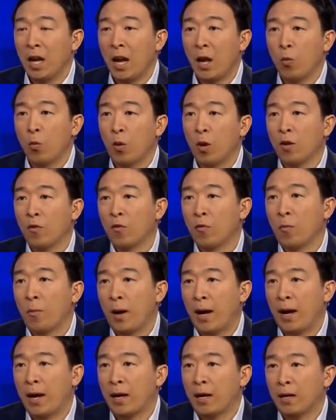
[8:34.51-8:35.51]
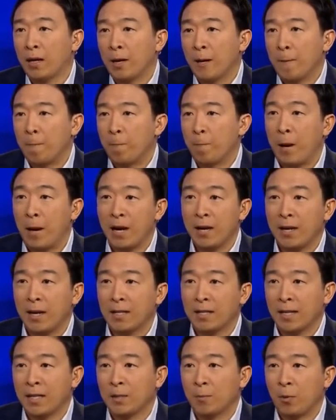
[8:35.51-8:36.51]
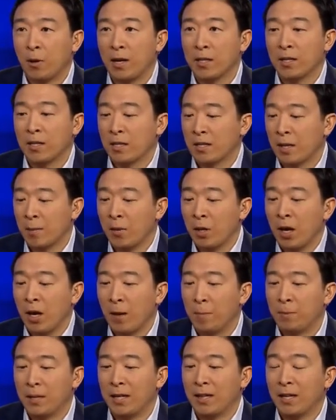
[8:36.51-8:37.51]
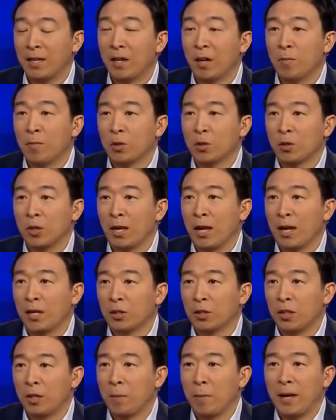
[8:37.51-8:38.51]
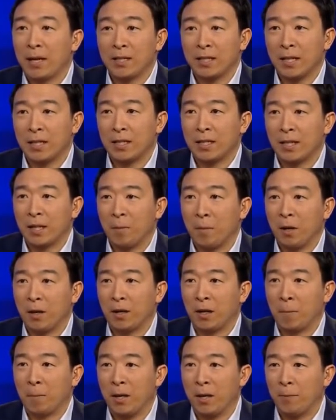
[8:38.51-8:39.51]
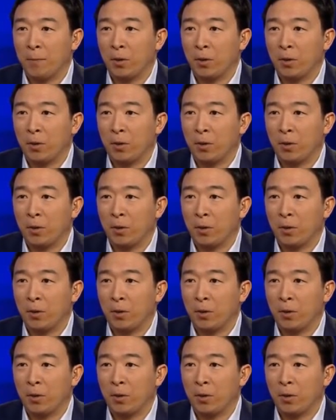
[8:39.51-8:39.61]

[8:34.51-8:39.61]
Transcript: And one of my mandates as president is I'm going to update the numbers so they actually make sense to the American people.